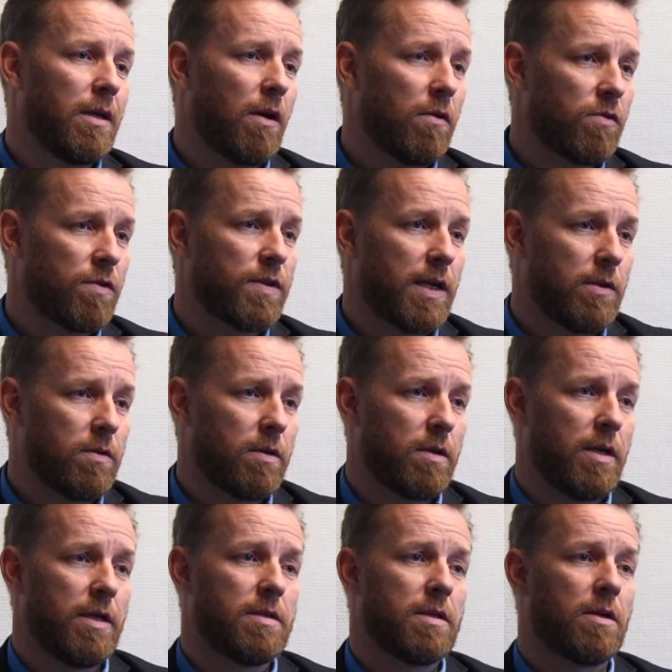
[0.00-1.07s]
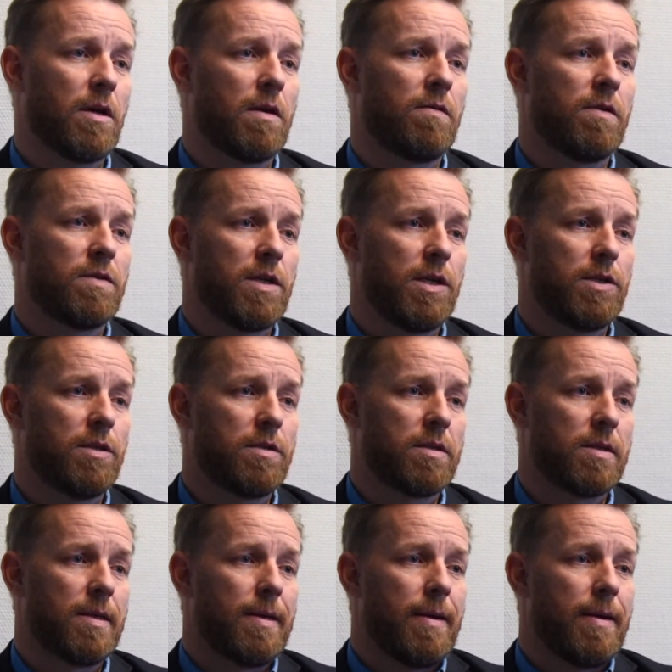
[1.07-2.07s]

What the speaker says: ultrasound as the contrast agents,